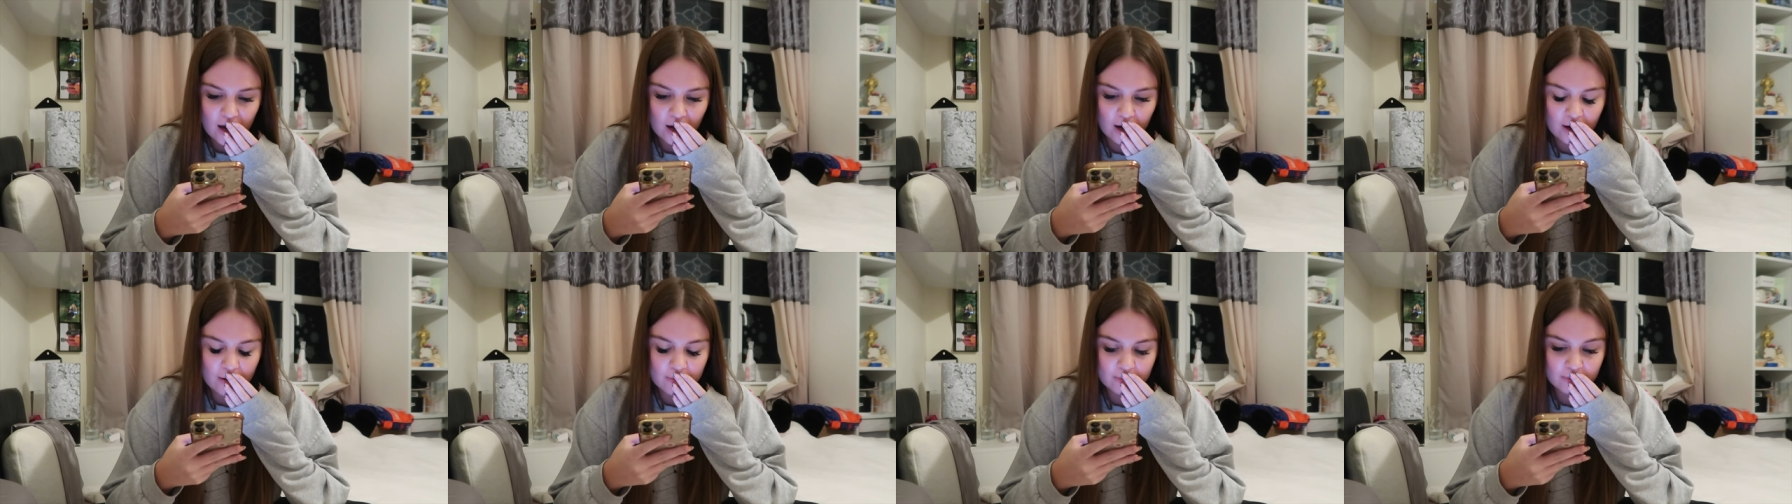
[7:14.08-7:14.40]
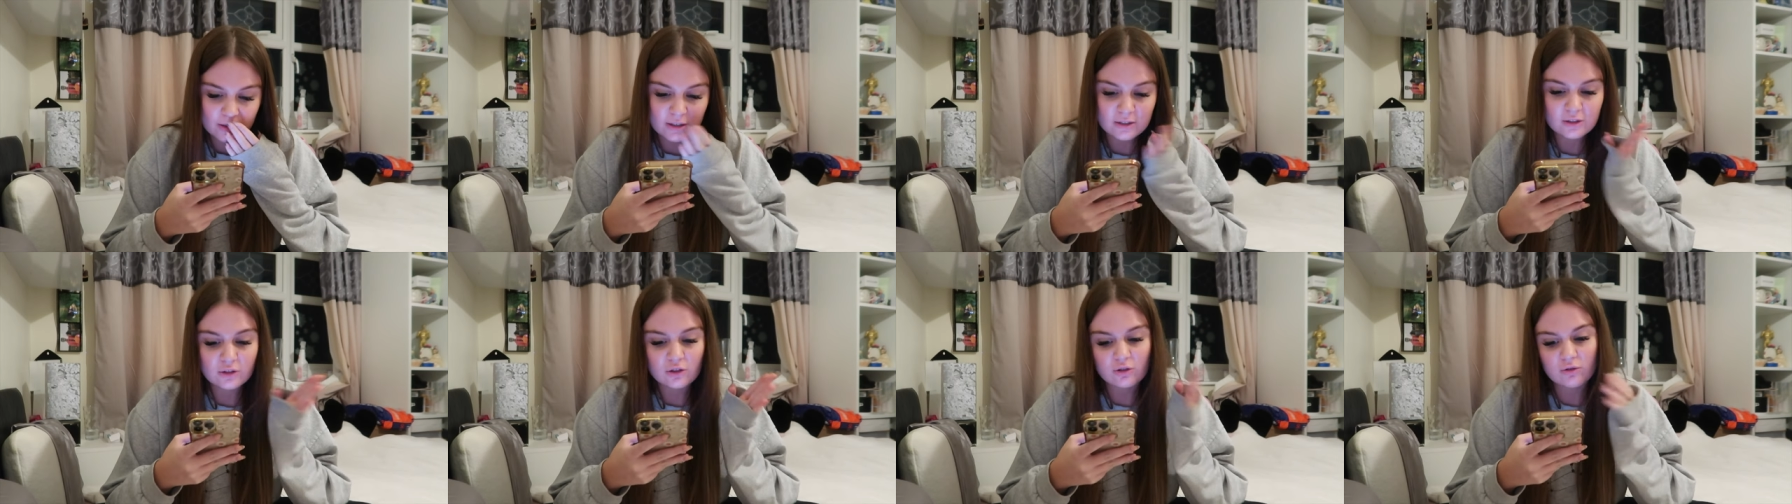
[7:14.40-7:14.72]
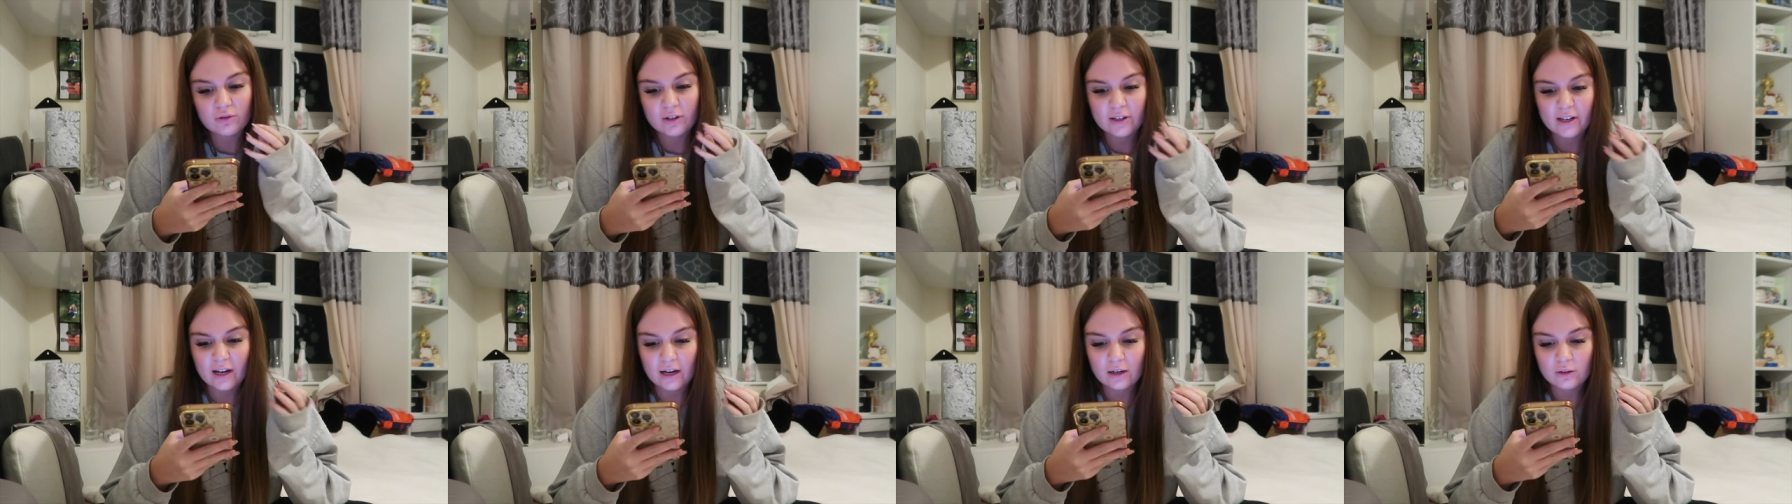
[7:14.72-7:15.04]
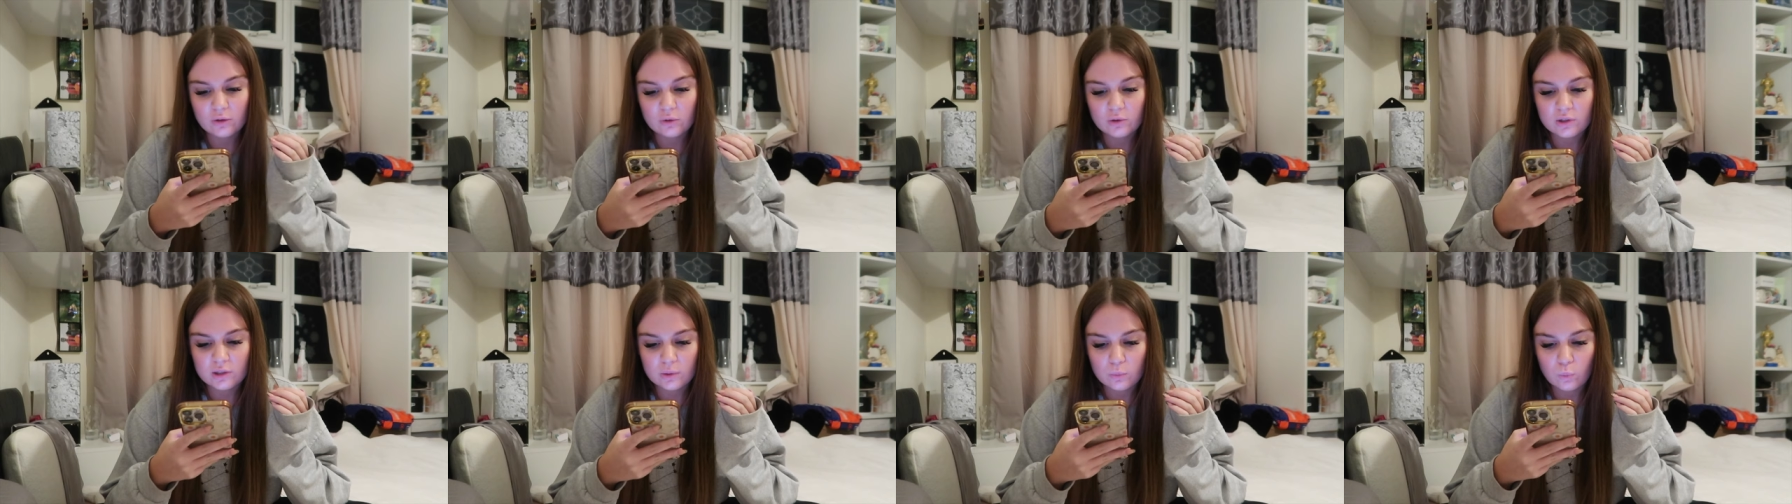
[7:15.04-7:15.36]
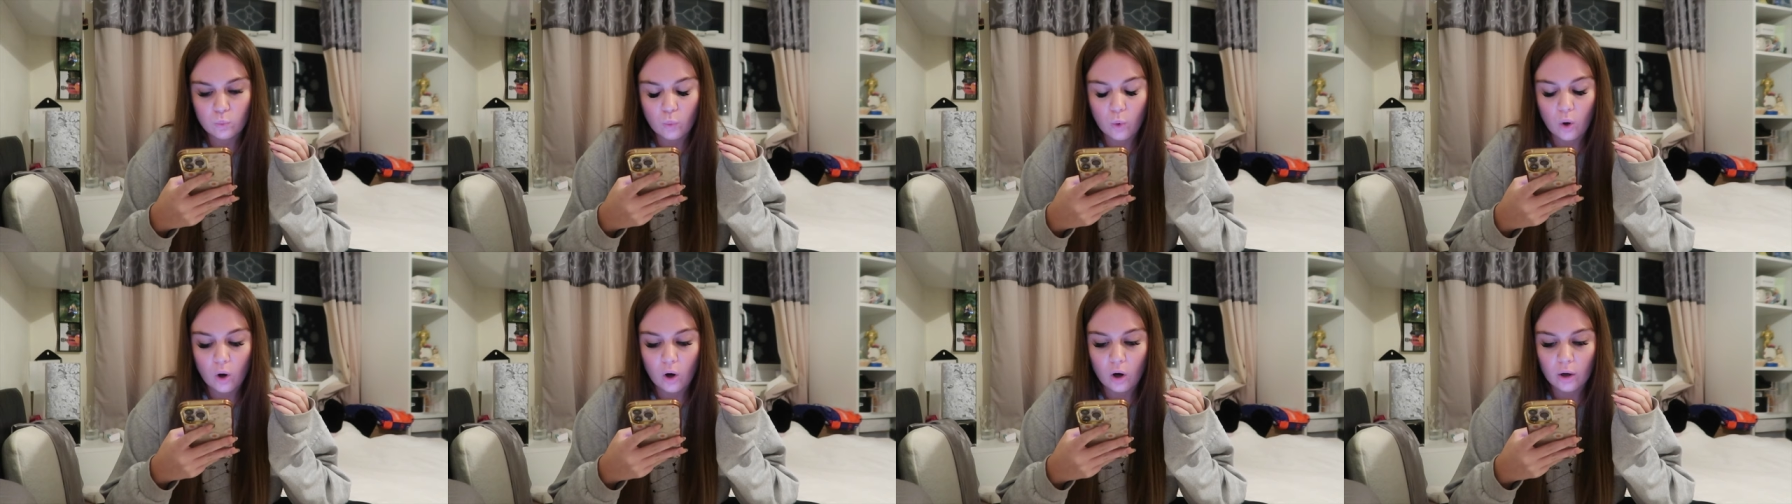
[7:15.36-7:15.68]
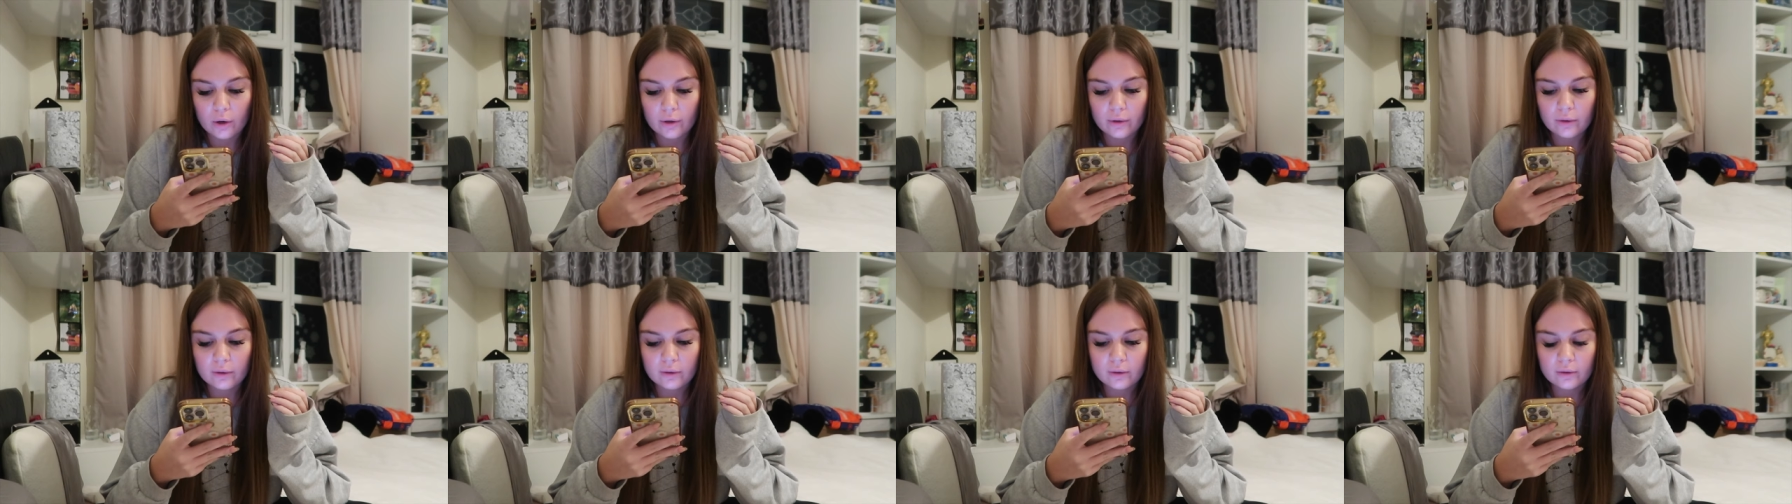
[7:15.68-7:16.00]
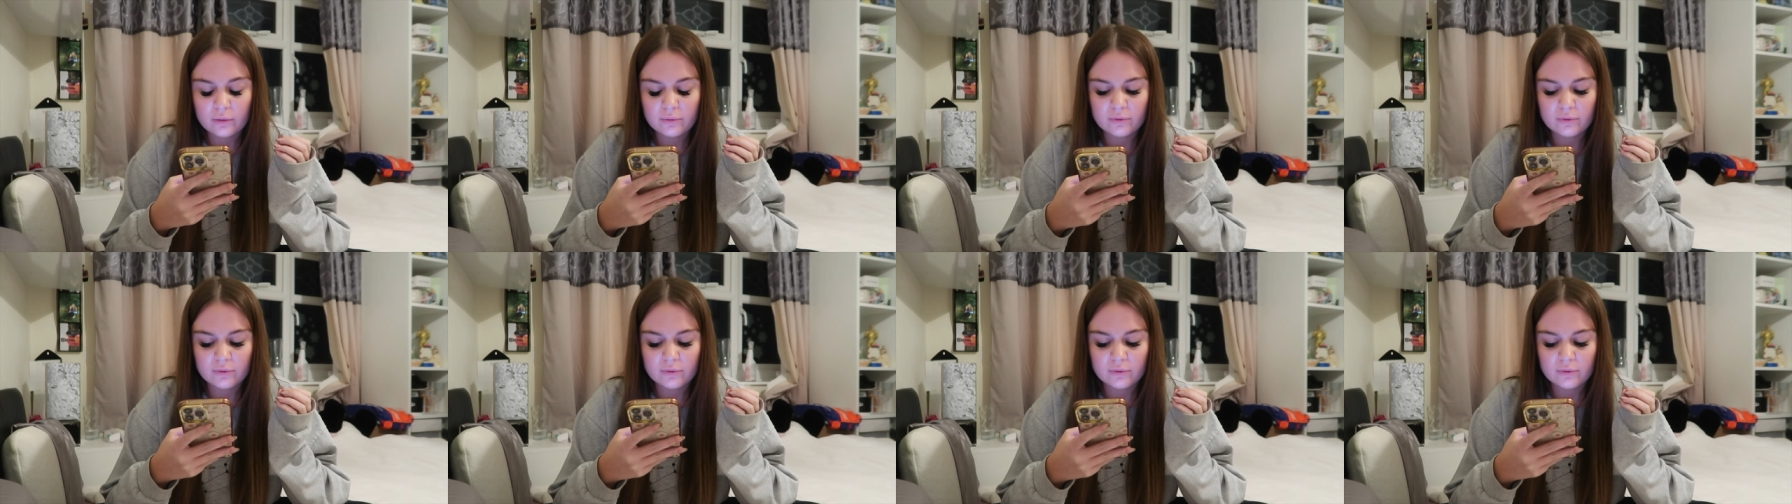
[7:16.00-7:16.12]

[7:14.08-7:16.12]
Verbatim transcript: um, because three candles in one